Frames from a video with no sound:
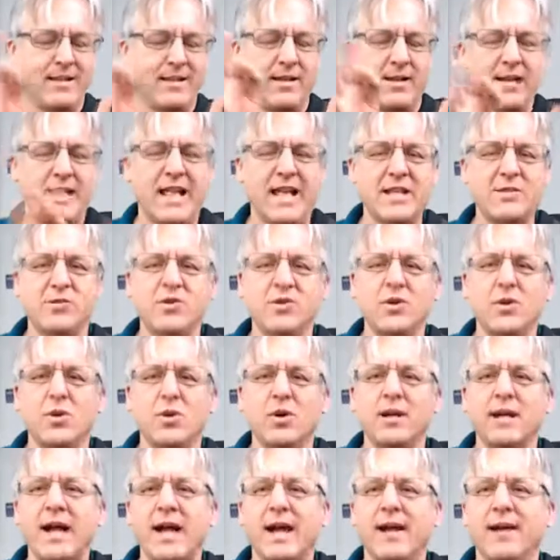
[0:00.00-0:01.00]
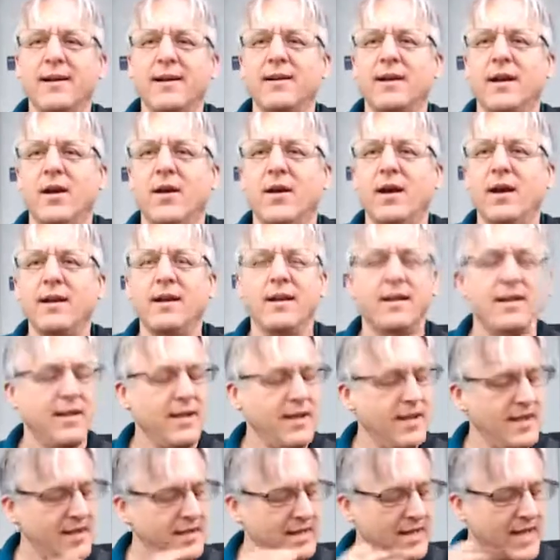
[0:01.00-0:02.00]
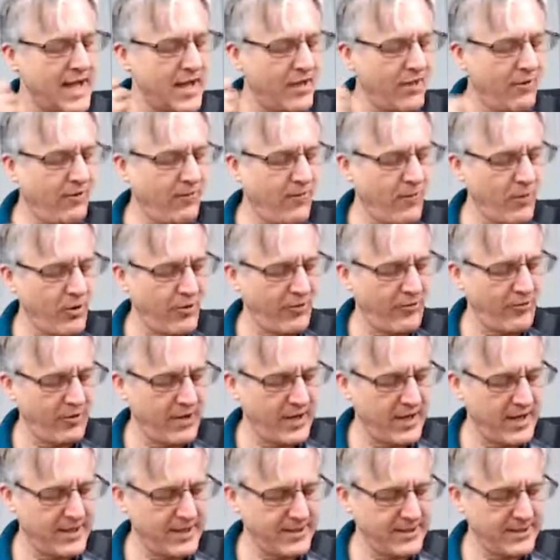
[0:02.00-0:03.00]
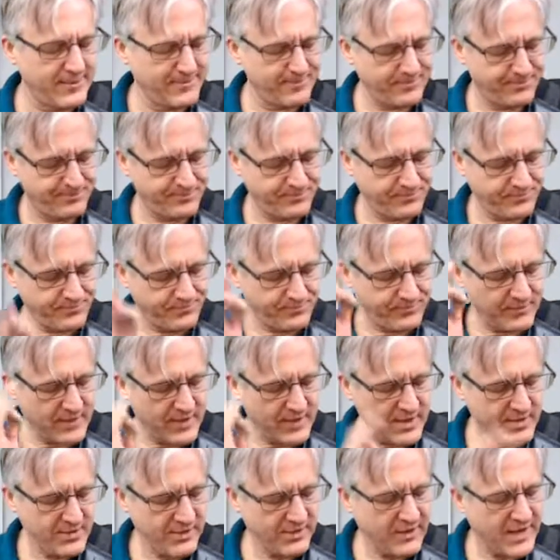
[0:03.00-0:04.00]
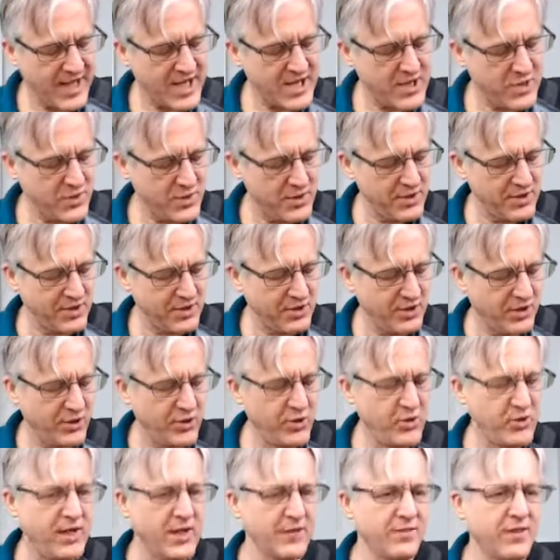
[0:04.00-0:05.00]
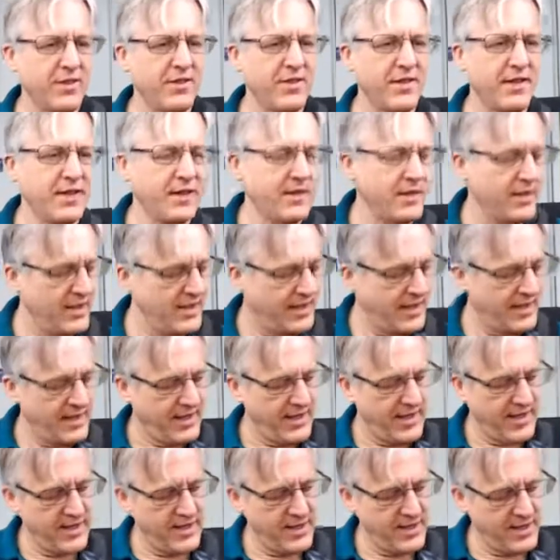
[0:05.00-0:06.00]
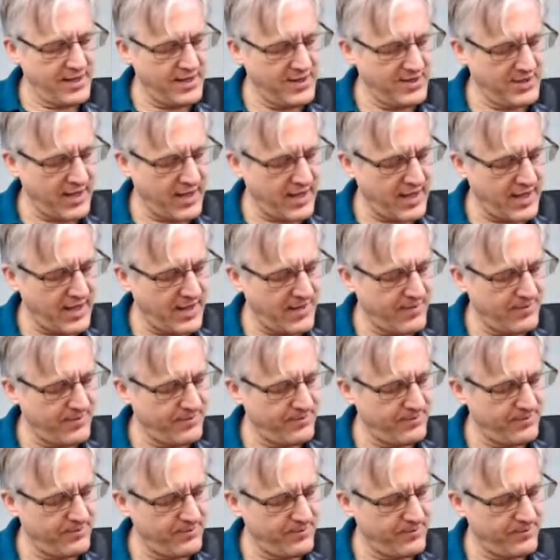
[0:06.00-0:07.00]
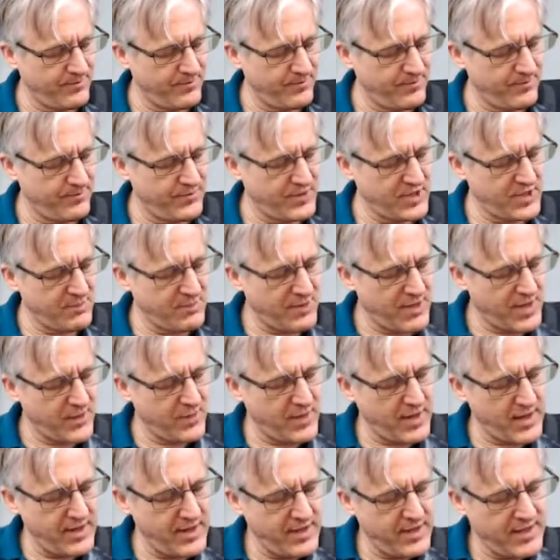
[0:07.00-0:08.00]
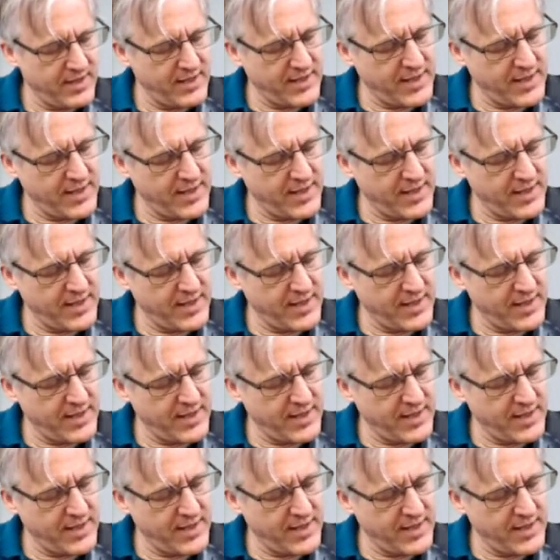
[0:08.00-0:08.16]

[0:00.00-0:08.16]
That's what you work on. All right. Now, the fourth phrase, the last one to conclude everything, is this part right here.